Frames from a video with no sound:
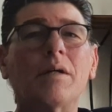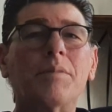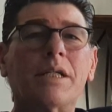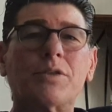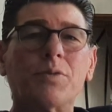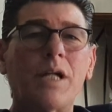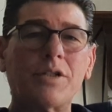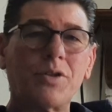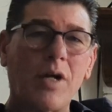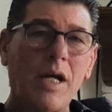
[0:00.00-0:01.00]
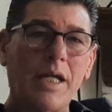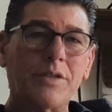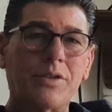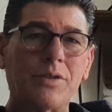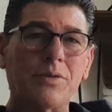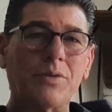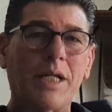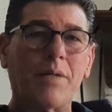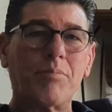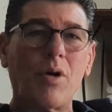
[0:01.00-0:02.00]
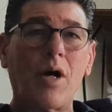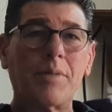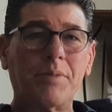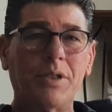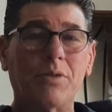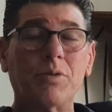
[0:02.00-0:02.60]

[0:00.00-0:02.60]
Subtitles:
Because we're not trying to get broad appeal.